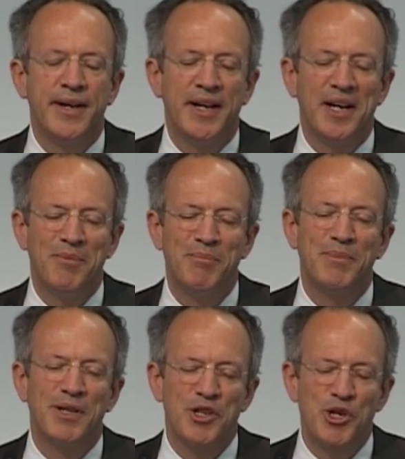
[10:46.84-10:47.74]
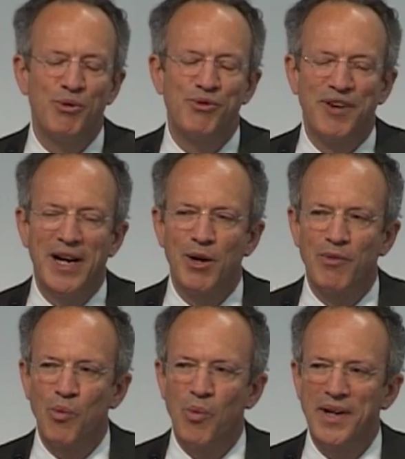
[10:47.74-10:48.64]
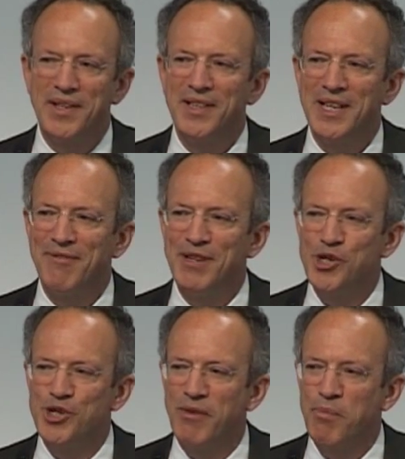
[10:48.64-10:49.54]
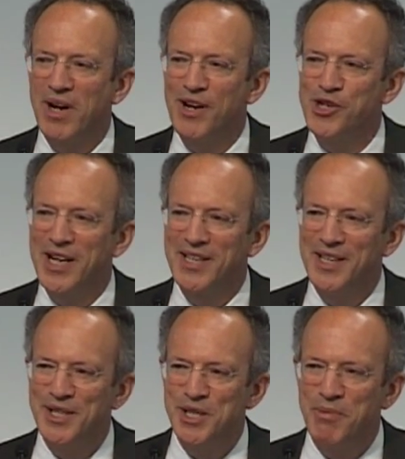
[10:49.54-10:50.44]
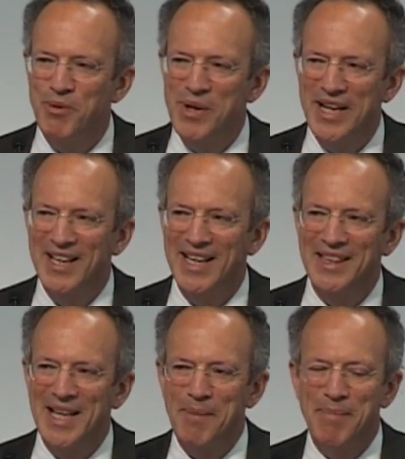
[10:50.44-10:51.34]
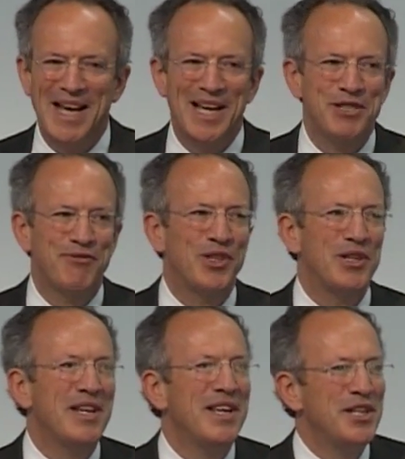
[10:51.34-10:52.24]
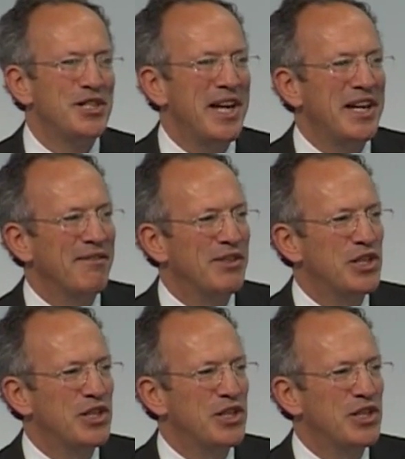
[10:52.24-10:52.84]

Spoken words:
A huge fight over what the definition of a project is, but we can let that pass for the sake of